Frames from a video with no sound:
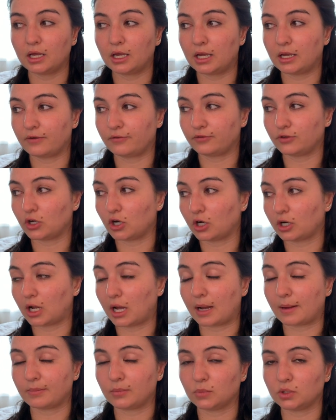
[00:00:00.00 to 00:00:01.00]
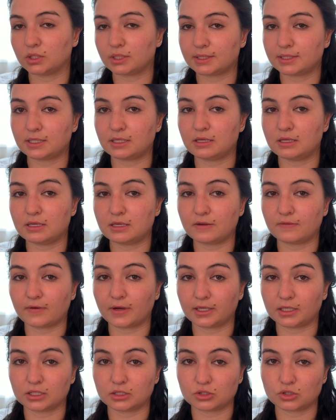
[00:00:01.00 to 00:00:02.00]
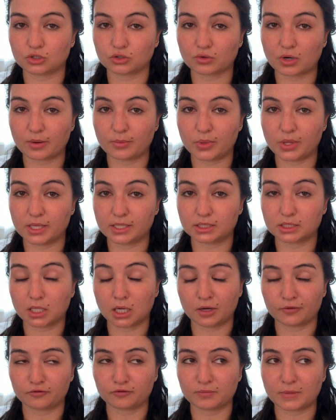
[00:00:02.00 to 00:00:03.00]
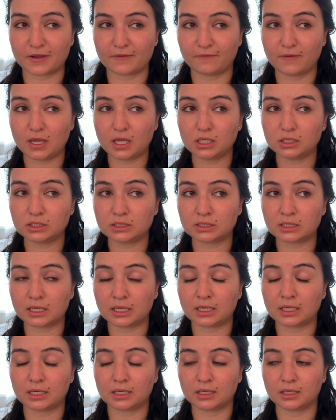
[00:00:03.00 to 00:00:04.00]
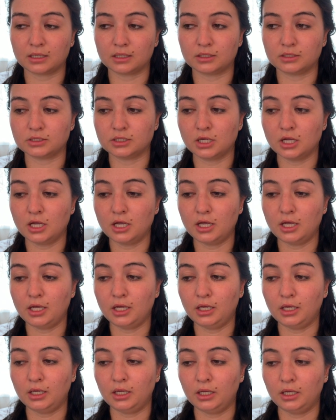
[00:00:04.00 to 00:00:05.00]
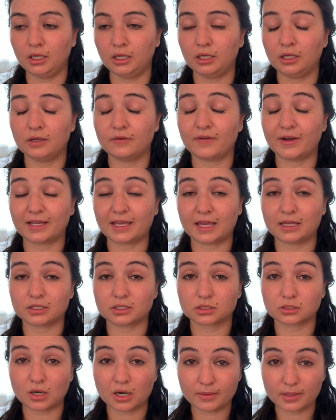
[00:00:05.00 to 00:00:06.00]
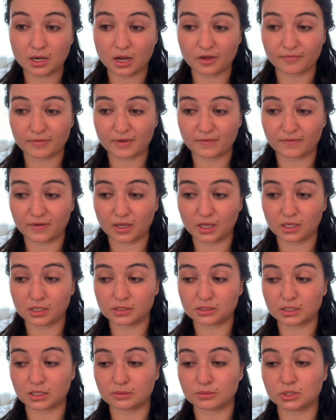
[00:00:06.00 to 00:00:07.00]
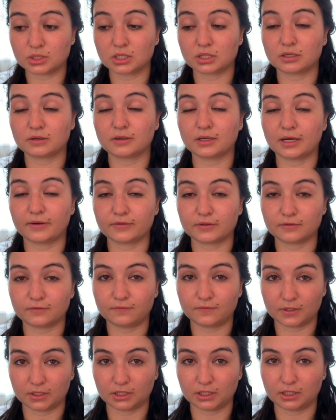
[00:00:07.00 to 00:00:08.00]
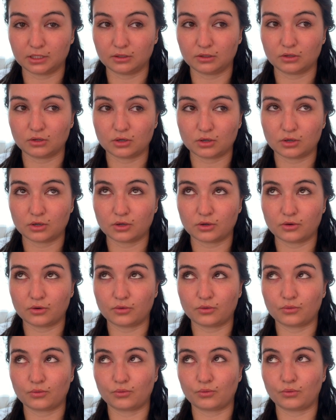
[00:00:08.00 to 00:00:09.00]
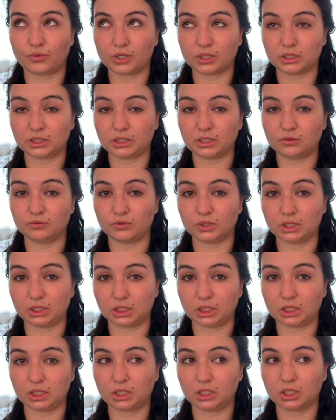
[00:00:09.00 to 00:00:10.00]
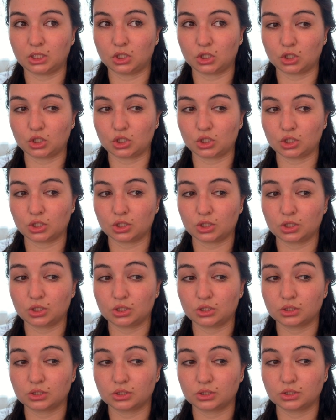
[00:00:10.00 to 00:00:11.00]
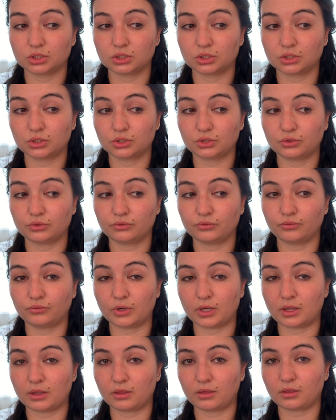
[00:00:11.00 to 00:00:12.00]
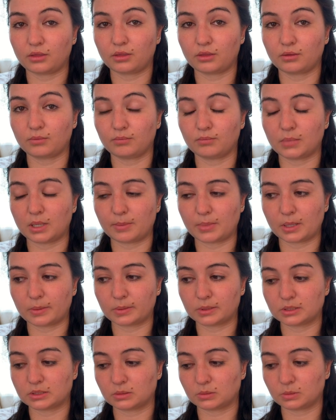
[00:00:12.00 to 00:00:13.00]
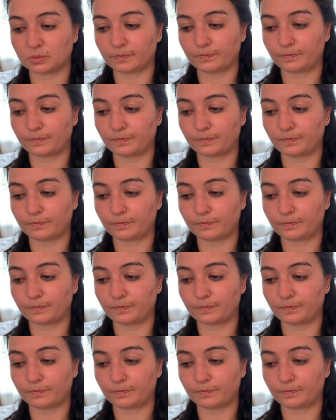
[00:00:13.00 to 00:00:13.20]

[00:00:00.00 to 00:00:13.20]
If not, I'm going to see if I can scrub this off my face, and if I can't scrub it off my face, I'm just going to have to fill in really, really hard with my brow pencil.